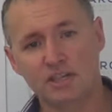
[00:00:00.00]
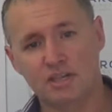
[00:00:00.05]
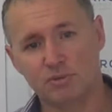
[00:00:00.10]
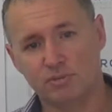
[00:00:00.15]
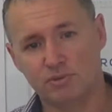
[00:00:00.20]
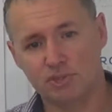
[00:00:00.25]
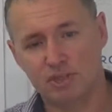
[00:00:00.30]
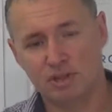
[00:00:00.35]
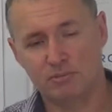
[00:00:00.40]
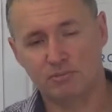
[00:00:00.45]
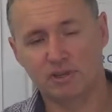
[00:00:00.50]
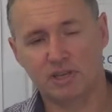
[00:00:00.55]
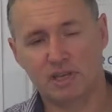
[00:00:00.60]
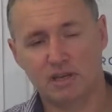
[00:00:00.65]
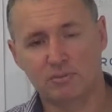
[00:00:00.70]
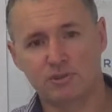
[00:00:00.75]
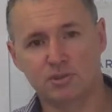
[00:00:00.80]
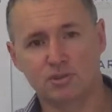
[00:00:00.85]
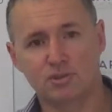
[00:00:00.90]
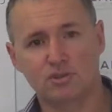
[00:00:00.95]
So when someone
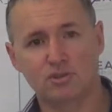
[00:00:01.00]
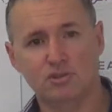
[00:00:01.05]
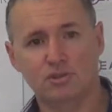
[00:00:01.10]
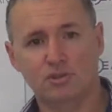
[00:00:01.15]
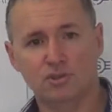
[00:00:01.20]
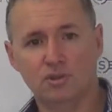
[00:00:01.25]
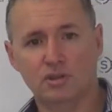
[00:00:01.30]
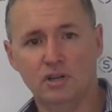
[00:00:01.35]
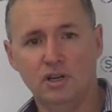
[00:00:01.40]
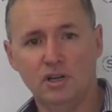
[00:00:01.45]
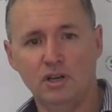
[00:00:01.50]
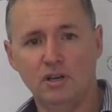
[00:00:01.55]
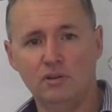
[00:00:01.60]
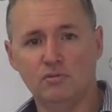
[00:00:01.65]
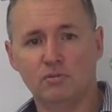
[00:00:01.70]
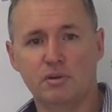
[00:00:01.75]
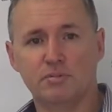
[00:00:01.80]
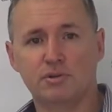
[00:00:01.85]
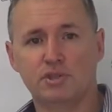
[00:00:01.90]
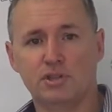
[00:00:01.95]
comes to your
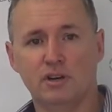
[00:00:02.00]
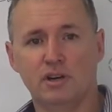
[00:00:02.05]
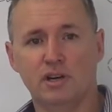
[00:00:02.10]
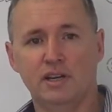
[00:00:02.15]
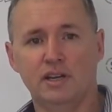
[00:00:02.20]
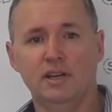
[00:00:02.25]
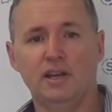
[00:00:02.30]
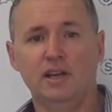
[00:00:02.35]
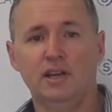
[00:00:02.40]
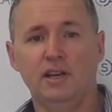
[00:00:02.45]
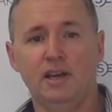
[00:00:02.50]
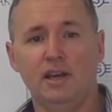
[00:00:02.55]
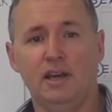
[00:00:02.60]
website